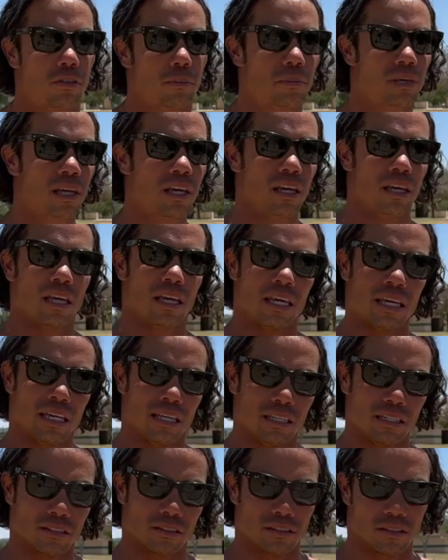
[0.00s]
up
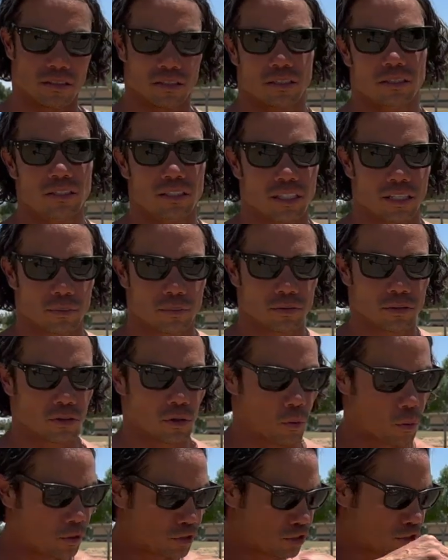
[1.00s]
is the dip.
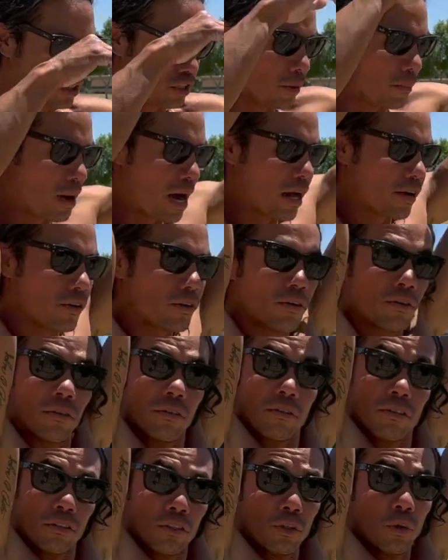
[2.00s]
So once you come out of
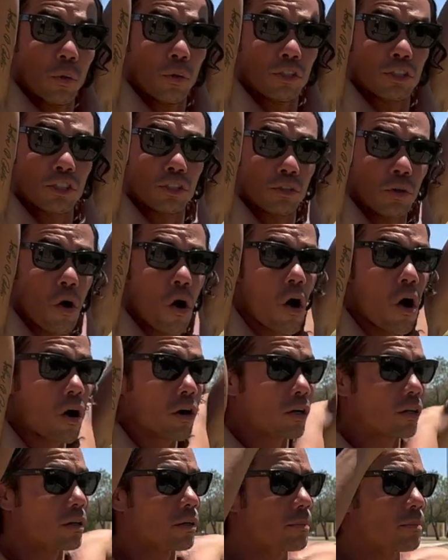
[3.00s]
your
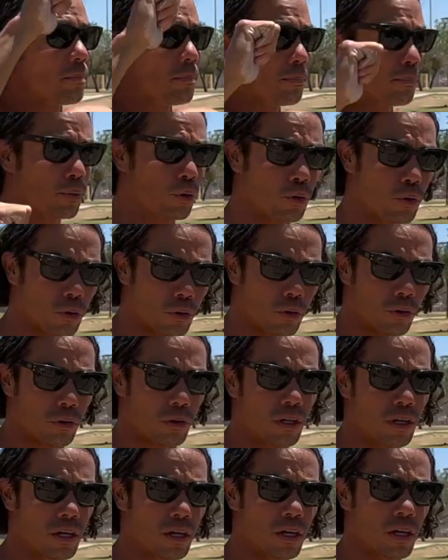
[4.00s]
strong pull,
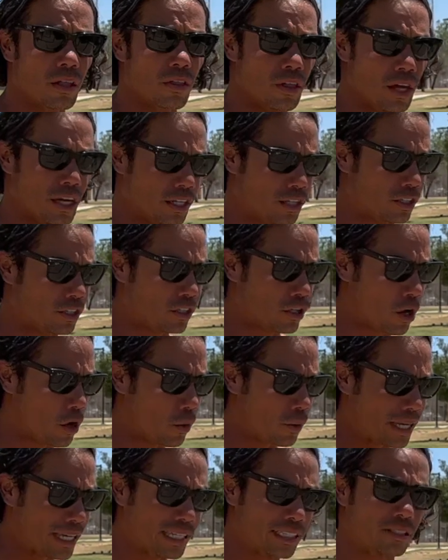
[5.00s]
then you're gonna
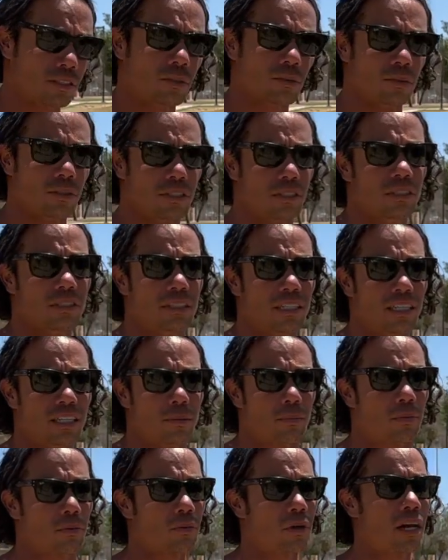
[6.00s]
go into the dip,
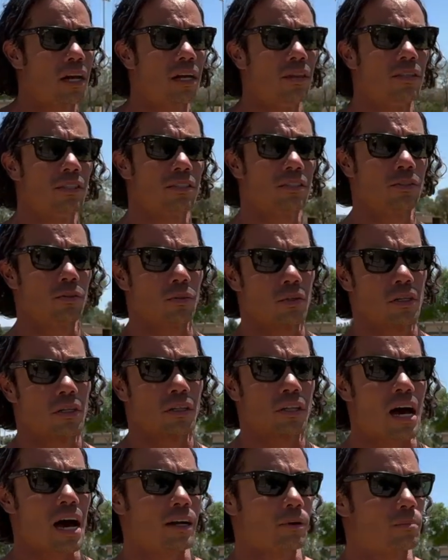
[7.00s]
right? And this is where a
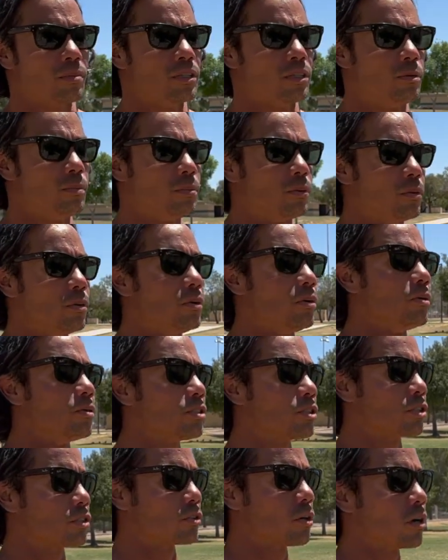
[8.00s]
lot of people
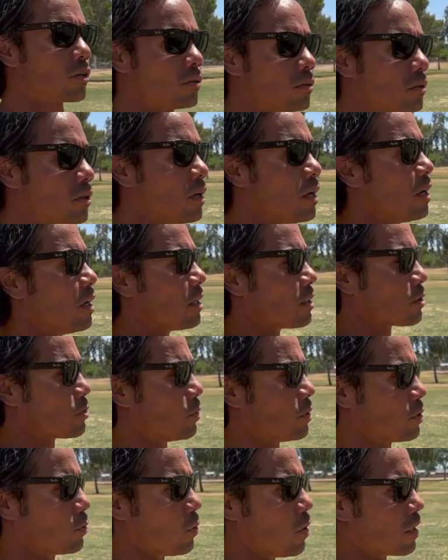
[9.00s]
struggle. So
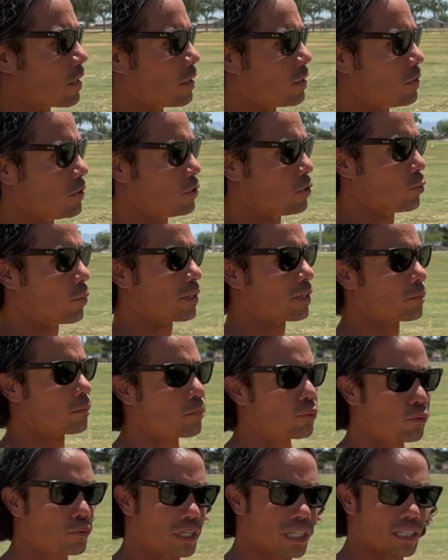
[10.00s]
what you wanna do is you wanna
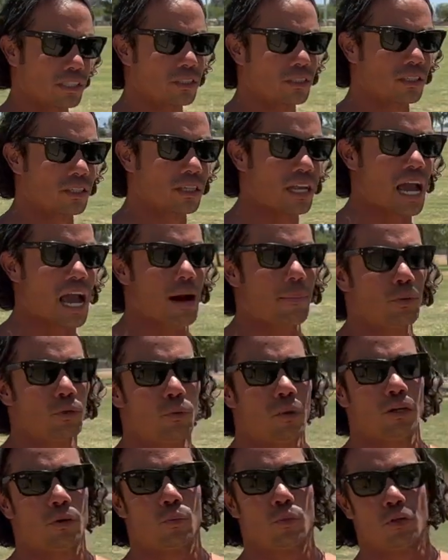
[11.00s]
bridge the gap. You
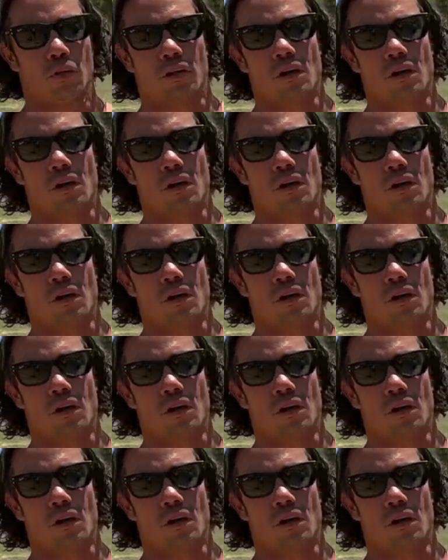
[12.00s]
wanna work